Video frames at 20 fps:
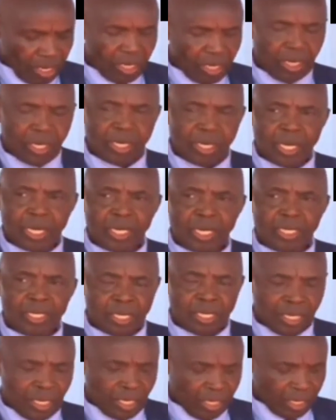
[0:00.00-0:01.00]

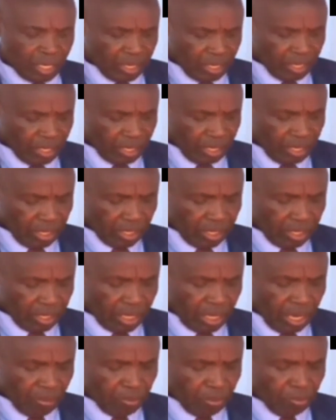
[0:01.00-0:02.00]
Encouragingly,
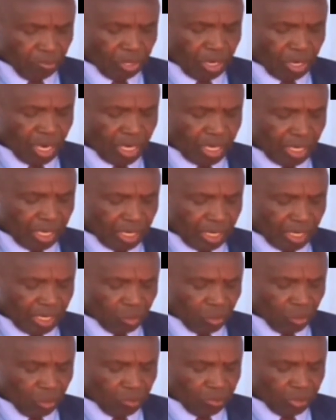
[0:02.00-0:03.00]
the number of
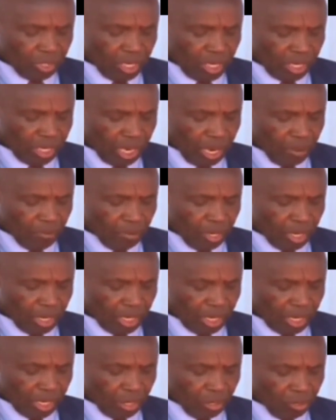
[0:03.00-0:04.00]
candidates obtaining a
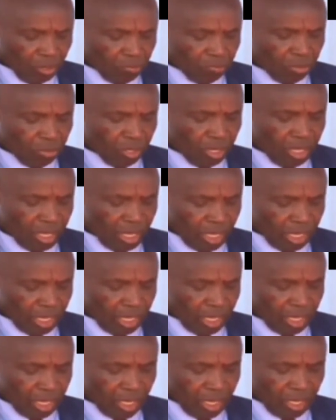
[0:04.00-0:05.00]
mean grade of
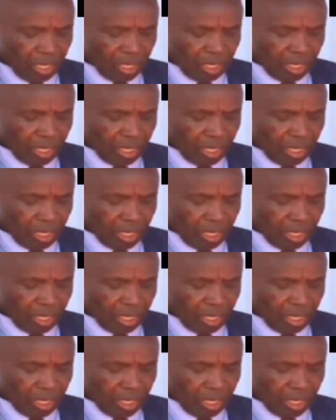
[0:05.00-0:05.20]
E